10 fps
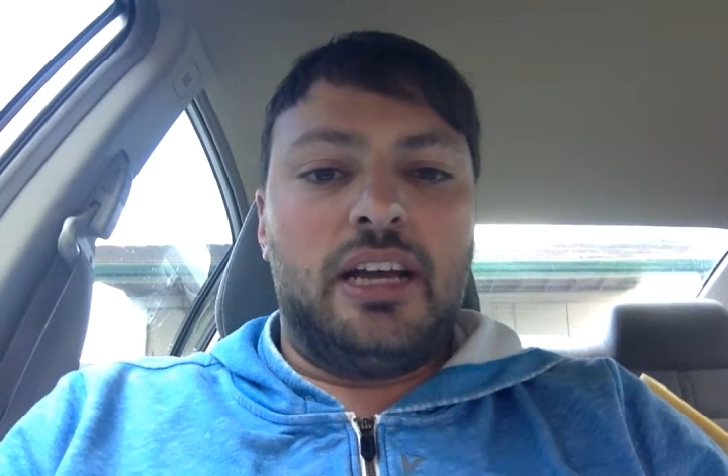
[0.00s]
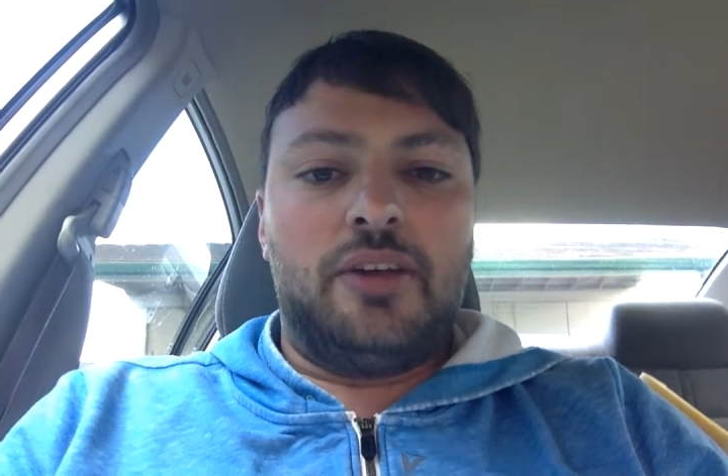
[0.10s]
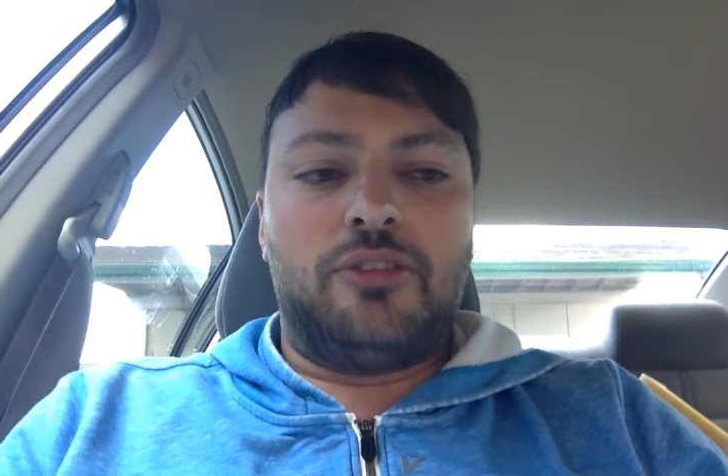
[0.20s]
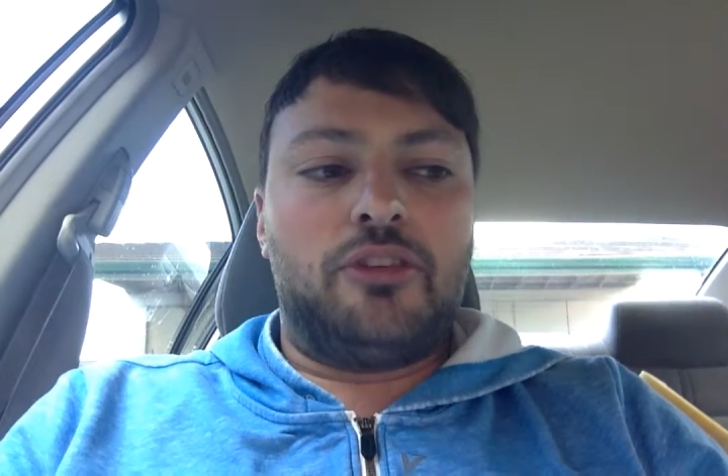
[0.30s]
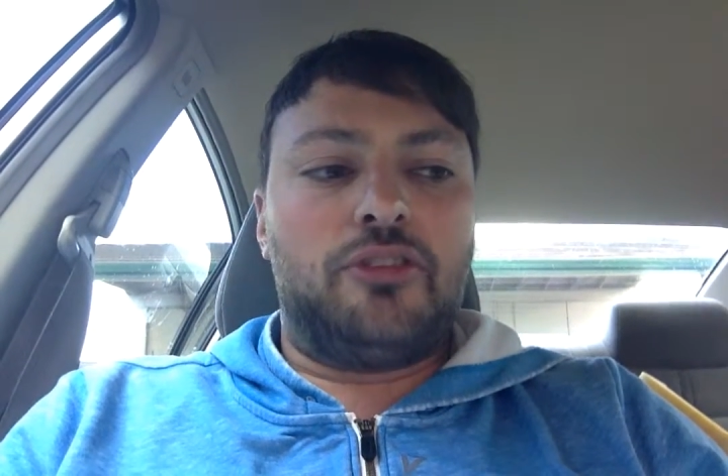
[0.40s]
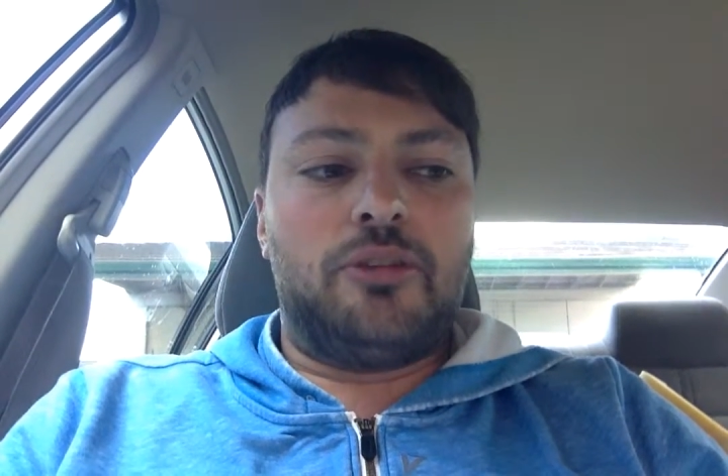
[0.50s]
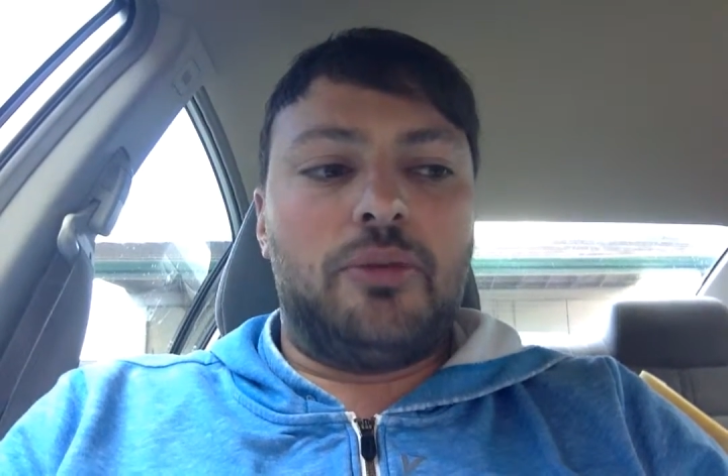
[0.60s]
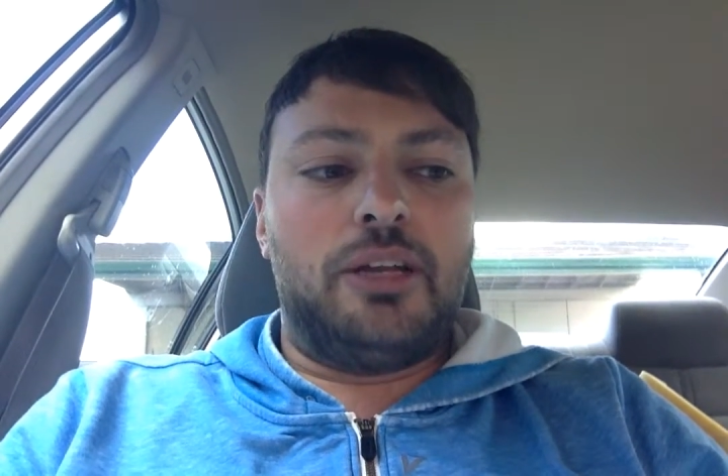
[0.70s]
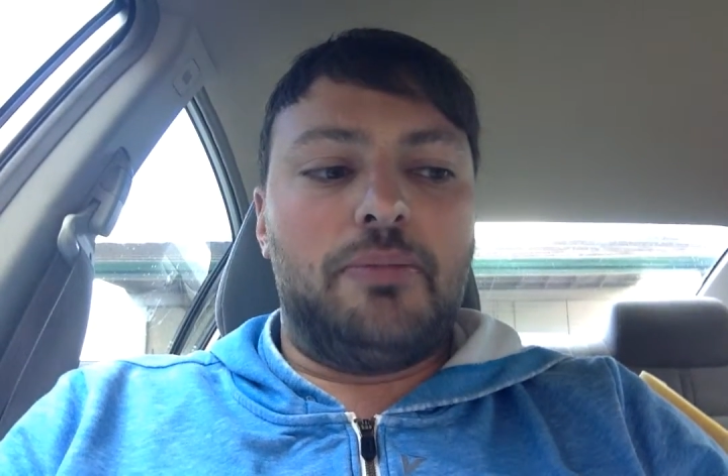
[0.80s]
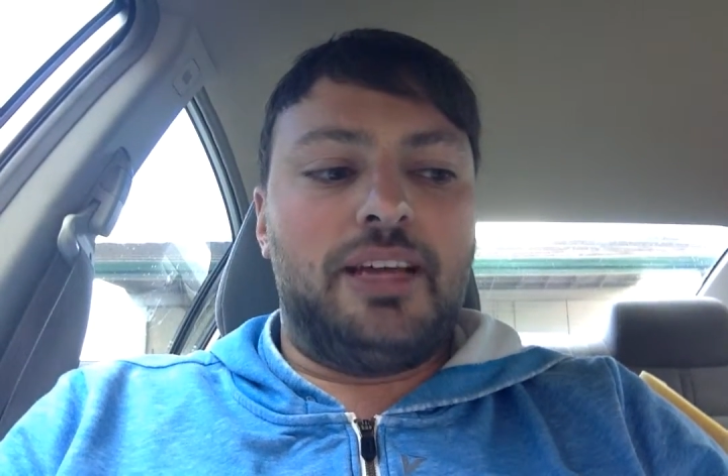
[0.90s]
It was just a
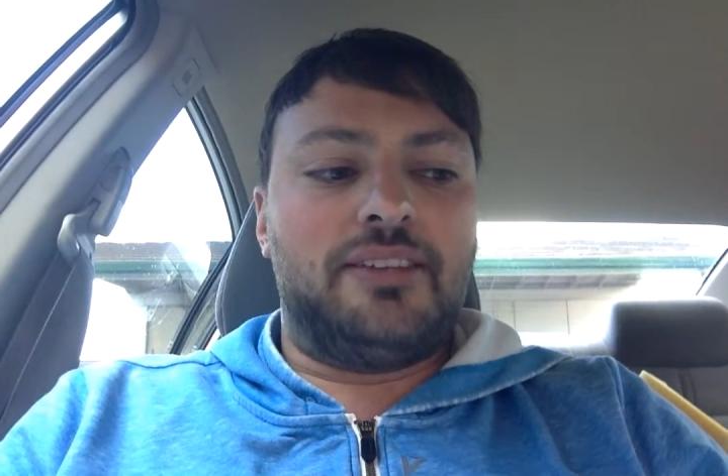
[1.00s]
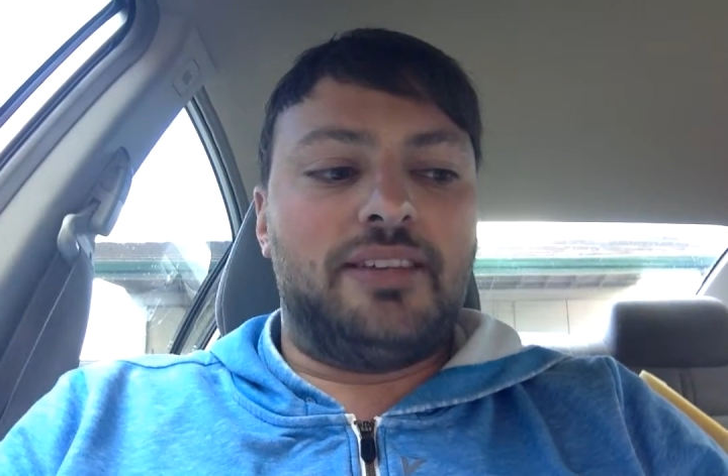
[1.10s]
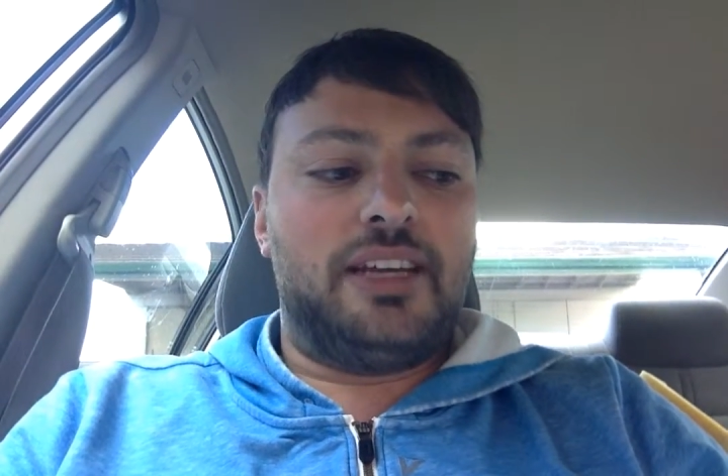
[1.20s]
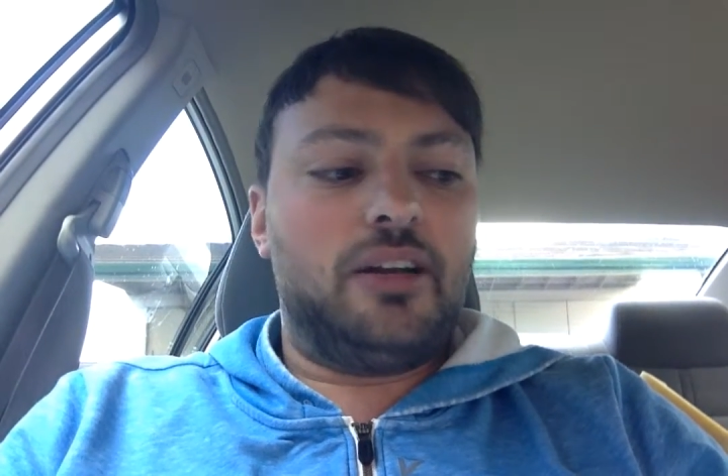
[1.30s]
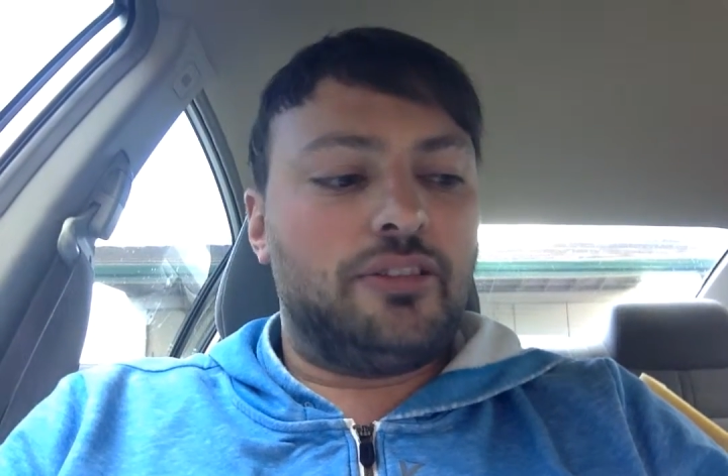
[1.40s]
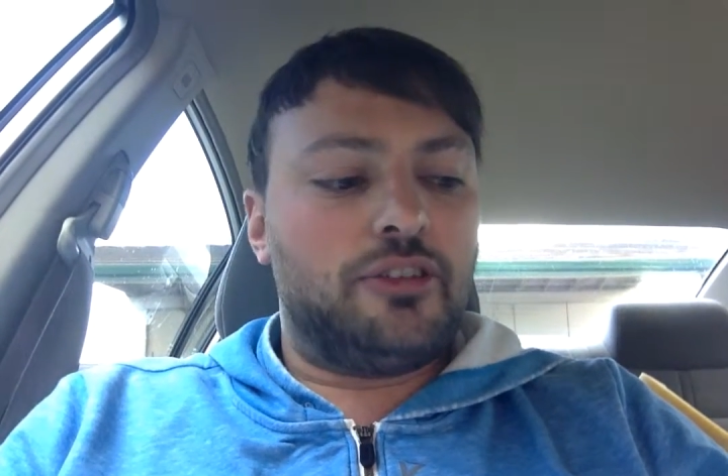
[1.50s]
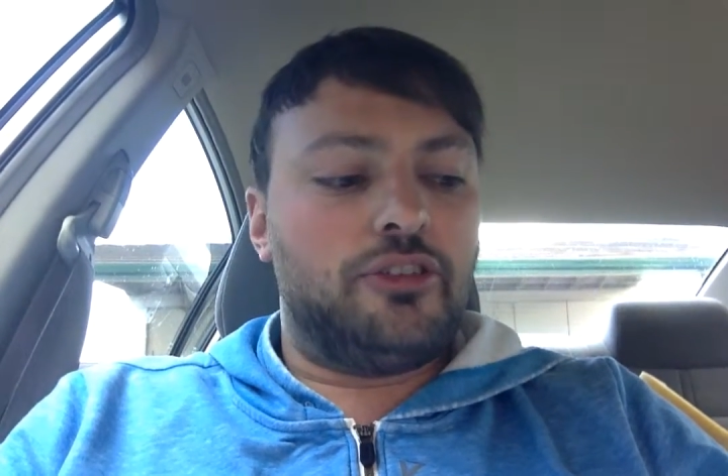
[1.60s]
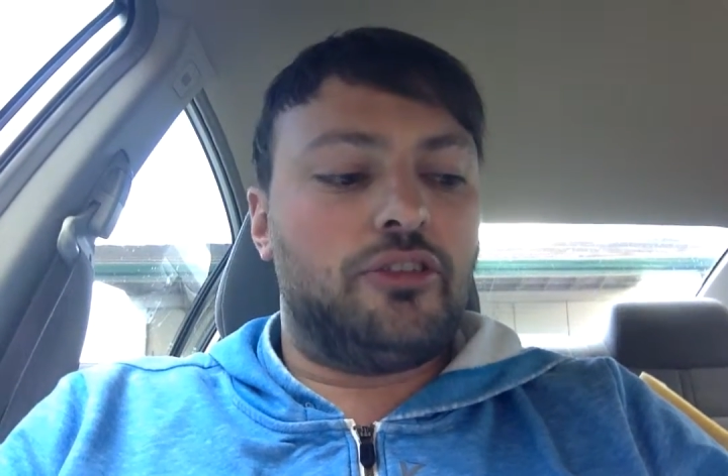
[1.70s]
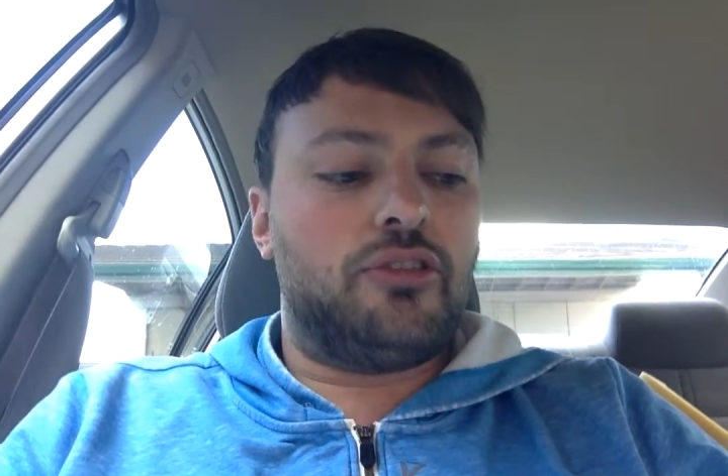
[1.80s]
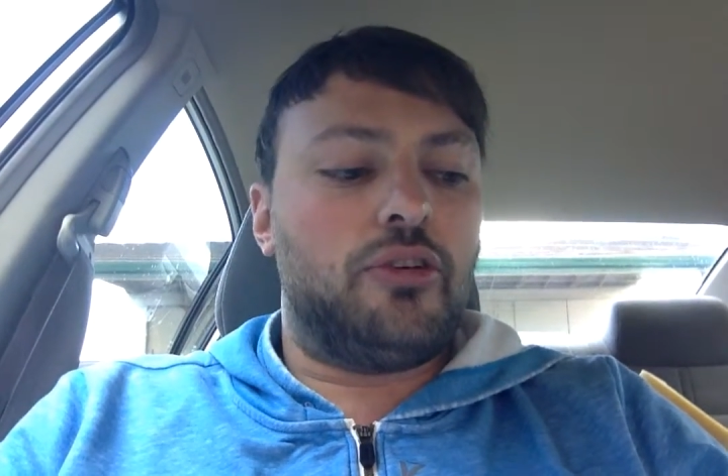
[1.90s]
really blessing. I also
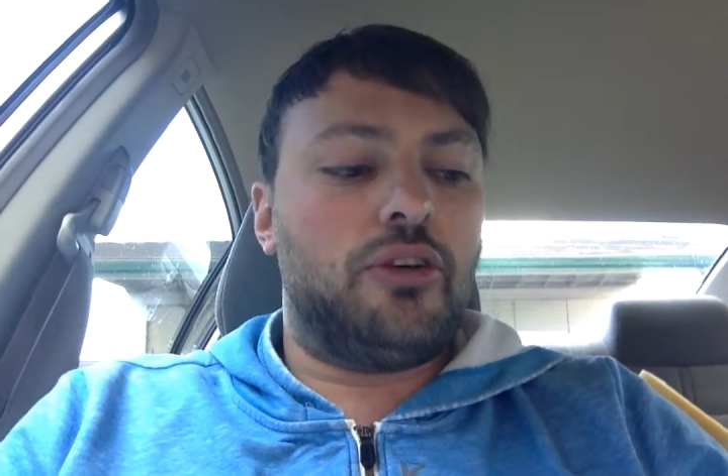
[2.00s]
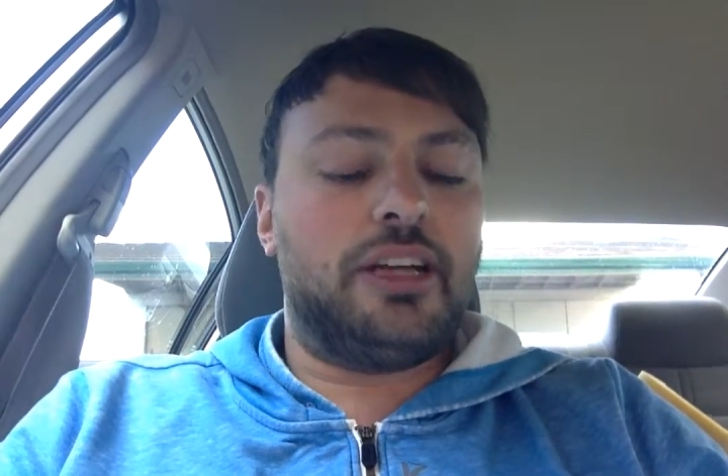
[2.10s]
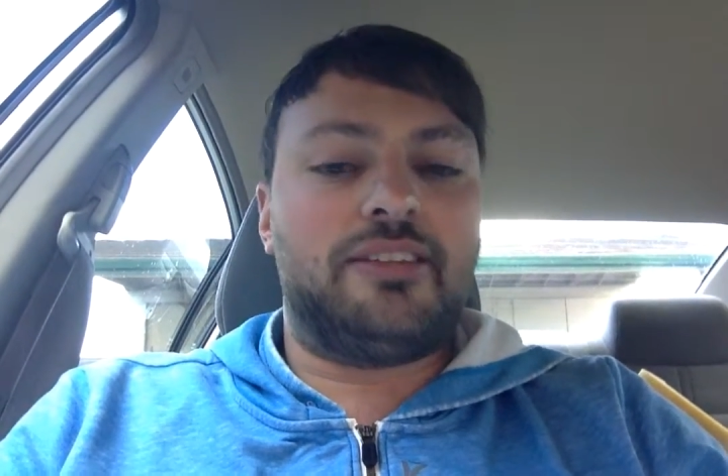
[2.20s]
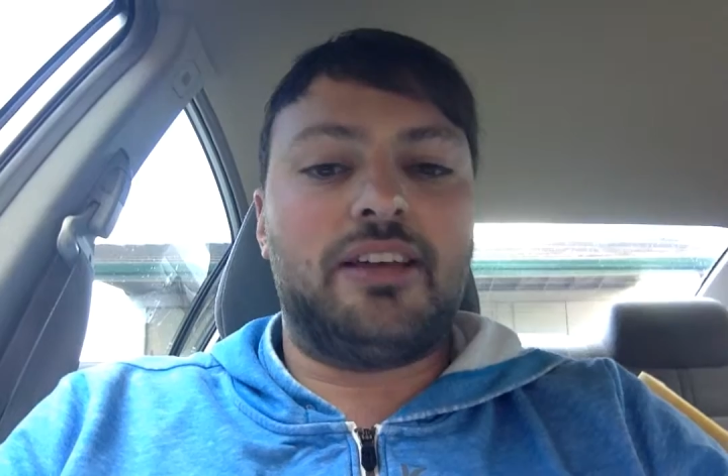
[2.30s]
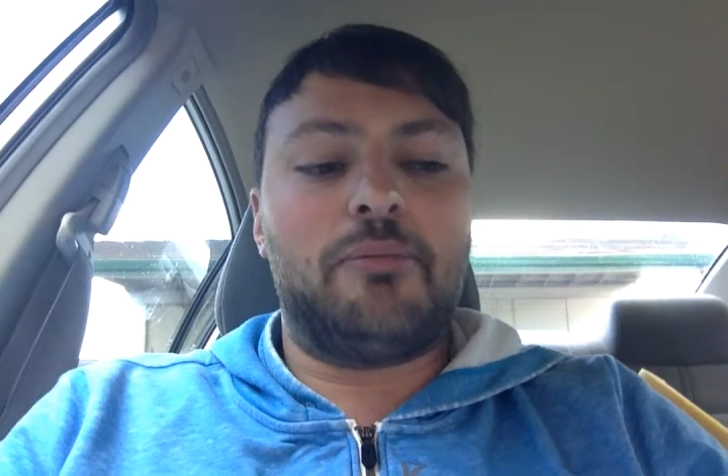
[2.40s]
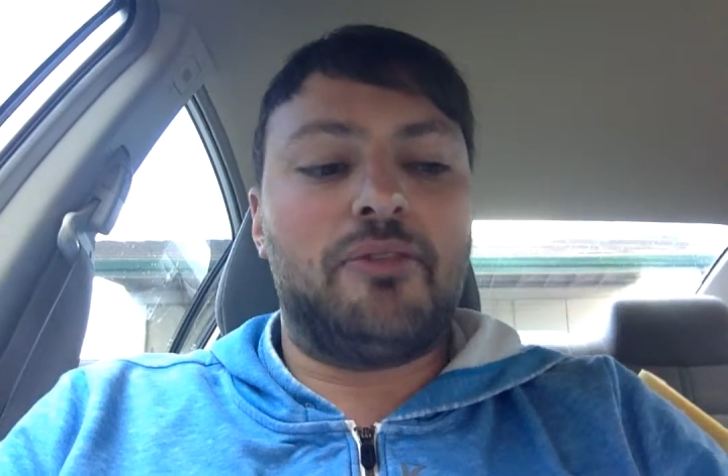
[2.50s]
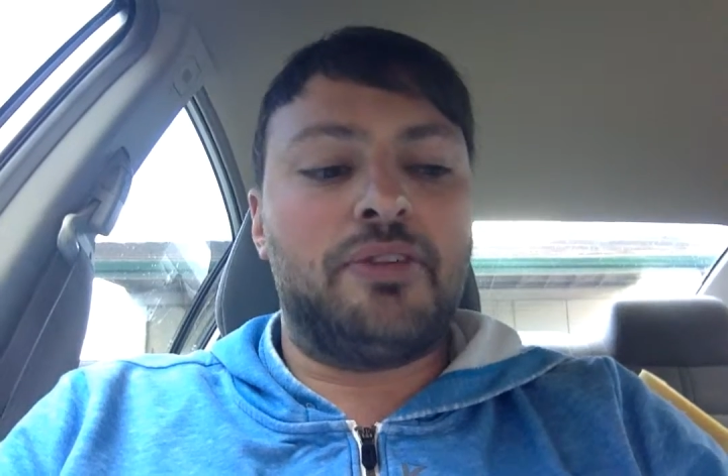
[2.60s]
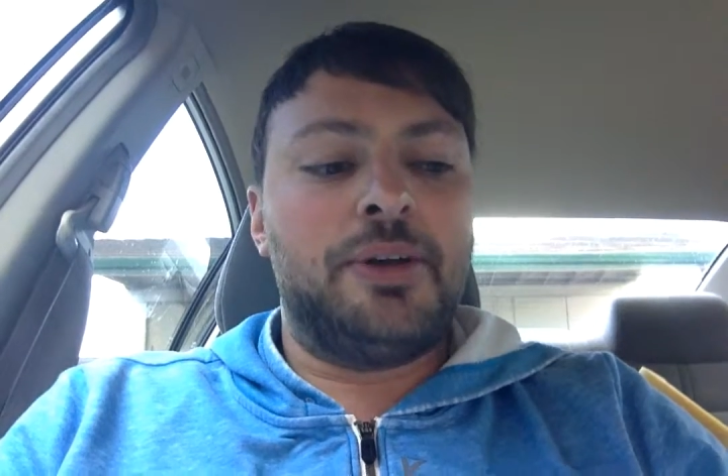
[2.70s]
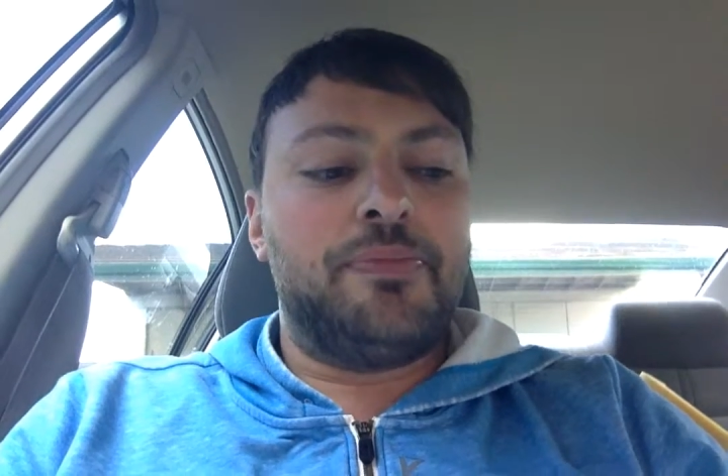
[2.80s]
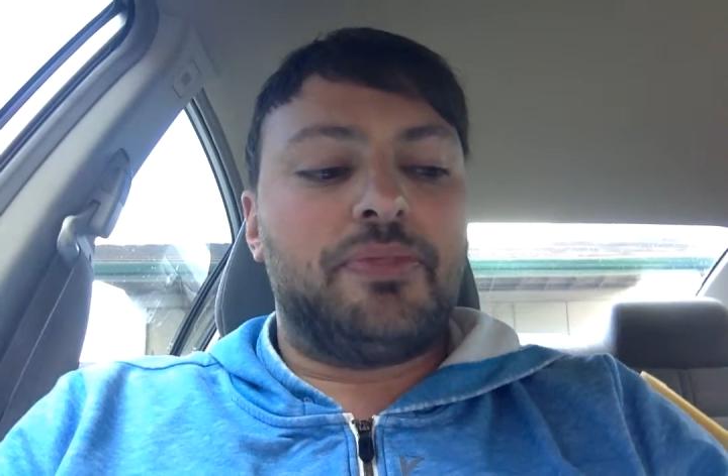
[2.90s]
just heard that some of